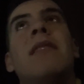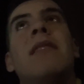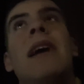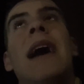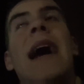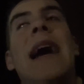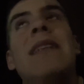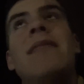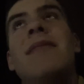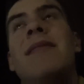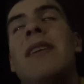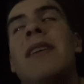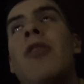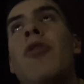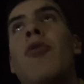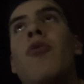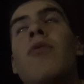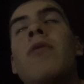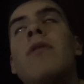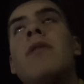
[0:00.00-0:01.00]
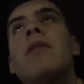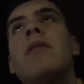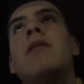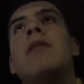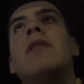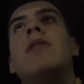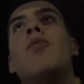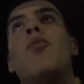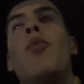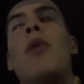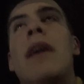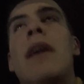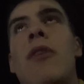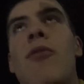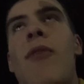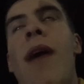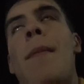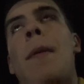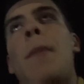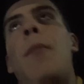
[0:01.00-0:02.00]
and still, we
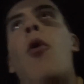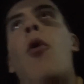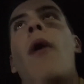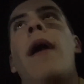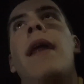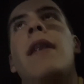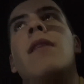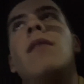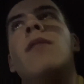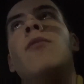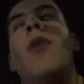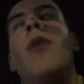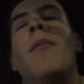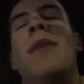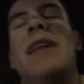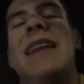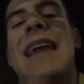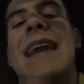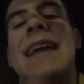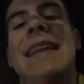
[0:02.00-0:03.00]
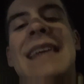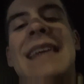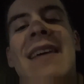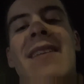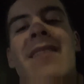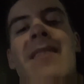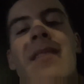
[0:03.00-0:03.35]
grab a point when we need it.